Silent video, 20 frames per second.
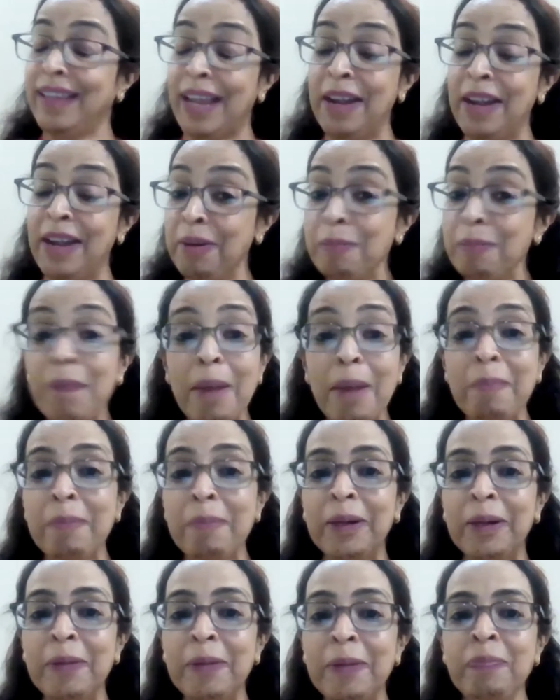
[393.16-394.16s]
And
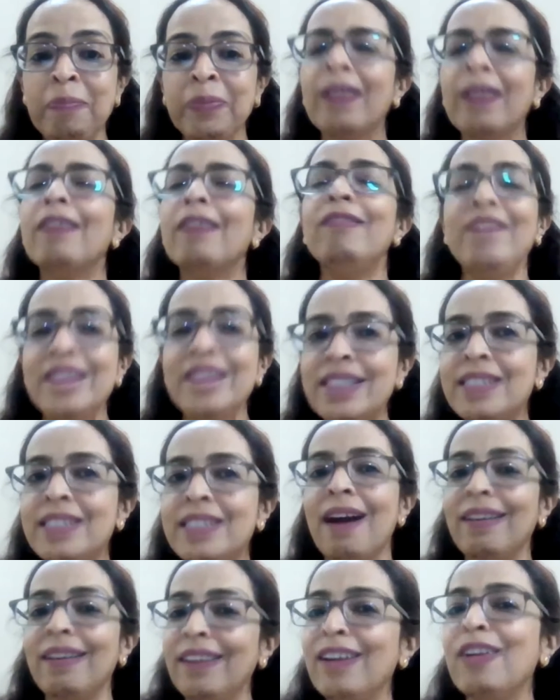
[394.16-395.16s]
remember, we
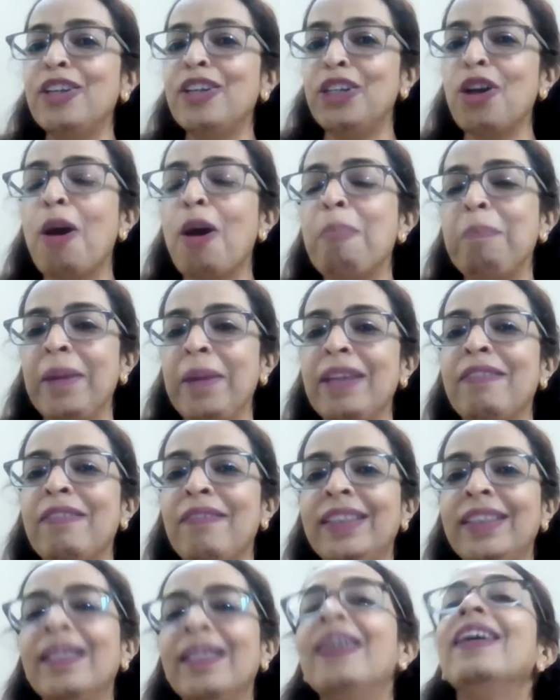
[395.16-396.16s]
started our topic
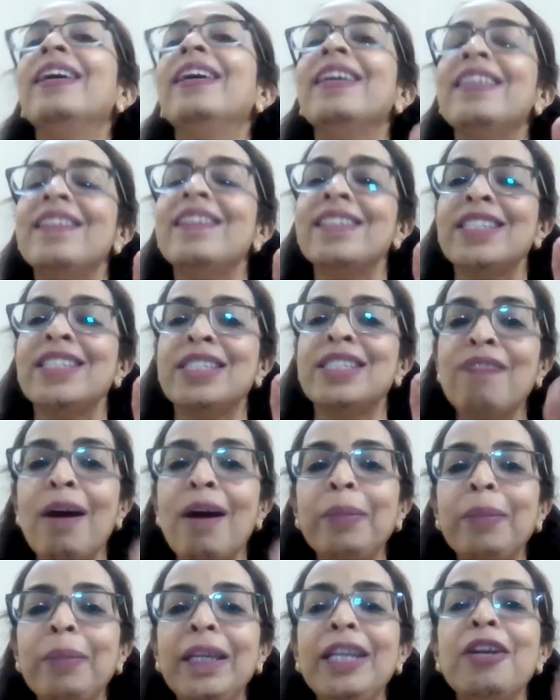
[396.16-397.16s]
with
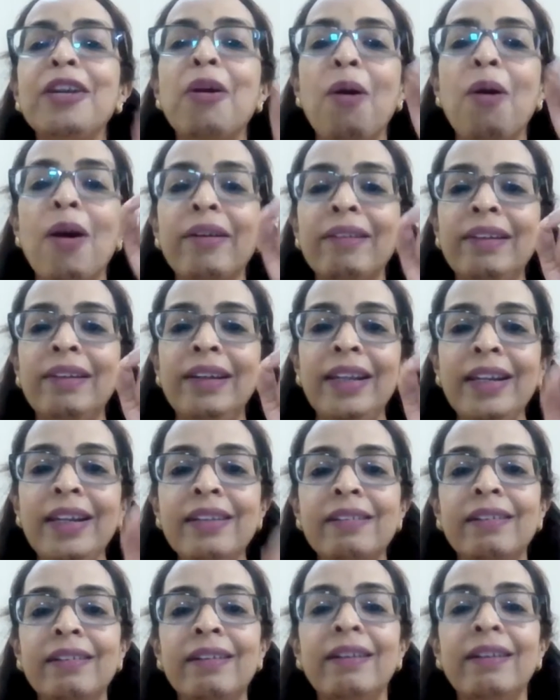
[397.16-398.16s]
Swami, or a
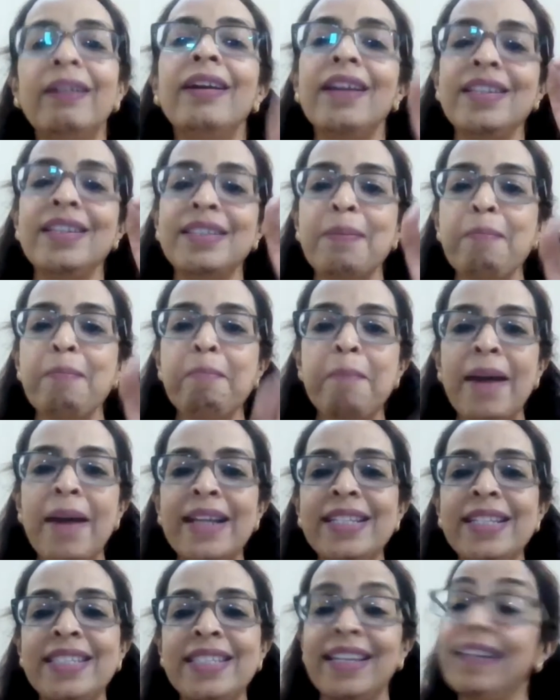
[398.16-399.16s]
leader is a
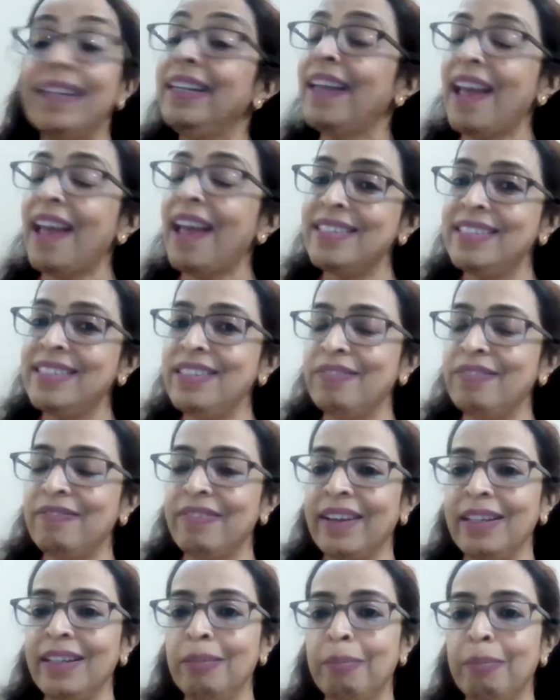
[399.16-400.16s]
mindset as
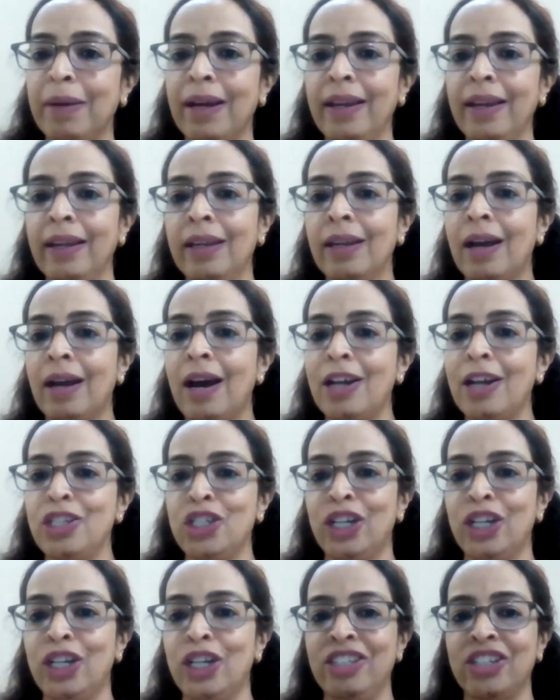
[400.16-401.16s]
defined by
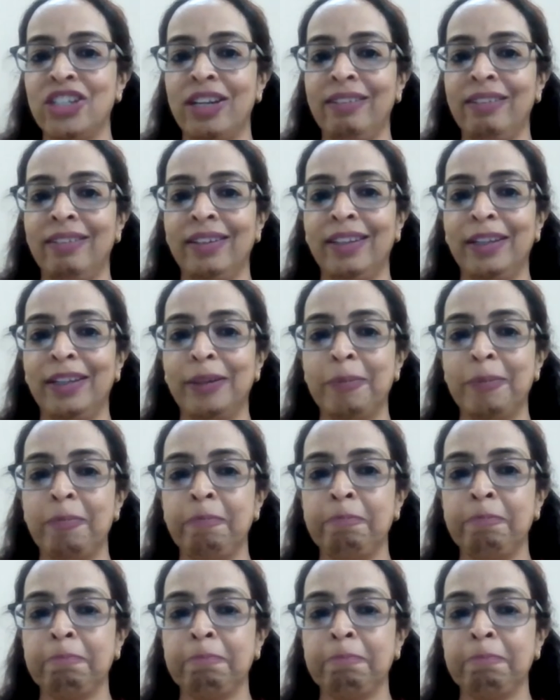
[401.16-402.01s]
Acharya Chanakya.